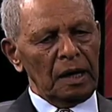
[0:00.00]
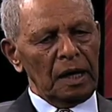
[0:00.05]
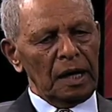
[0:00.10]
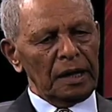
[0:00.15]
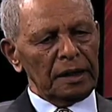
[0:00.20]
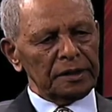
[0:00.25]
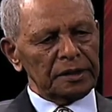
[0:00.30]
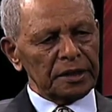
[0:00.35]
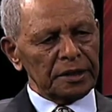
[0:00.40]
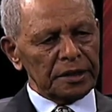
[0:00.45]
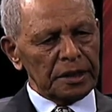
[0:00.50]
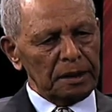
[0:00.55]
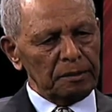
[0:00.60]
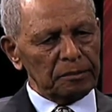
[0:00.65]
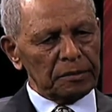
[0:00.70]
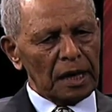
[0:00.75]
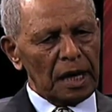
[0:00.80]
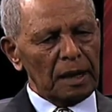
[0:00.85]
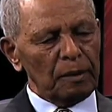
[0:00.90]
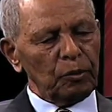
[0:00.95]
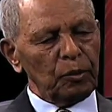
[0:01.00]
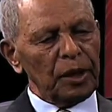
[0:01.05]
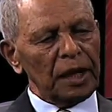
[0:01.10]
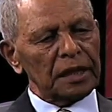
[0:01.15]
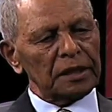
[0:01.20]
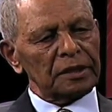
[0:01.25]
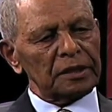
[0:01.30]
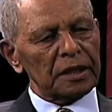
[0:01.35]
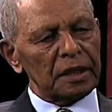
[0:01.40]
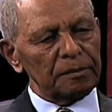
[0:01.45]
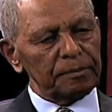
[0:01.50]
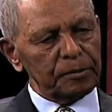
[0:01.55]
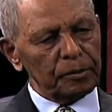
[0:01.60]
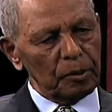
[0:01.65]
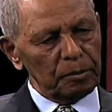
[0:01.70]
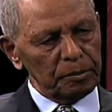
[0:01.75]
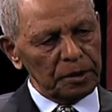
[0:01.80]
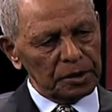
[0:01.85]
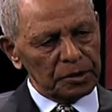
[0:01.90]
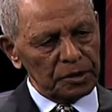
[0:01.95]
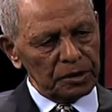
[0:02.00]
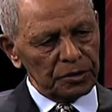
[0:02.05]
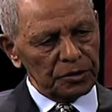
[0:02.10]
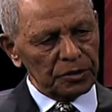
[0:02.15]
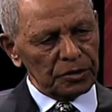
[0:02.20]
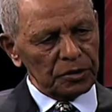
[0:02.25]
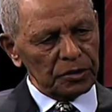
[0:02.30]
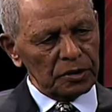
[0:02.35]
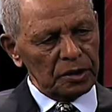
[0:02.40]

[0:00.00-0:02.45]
At the same time, we had subcommittees.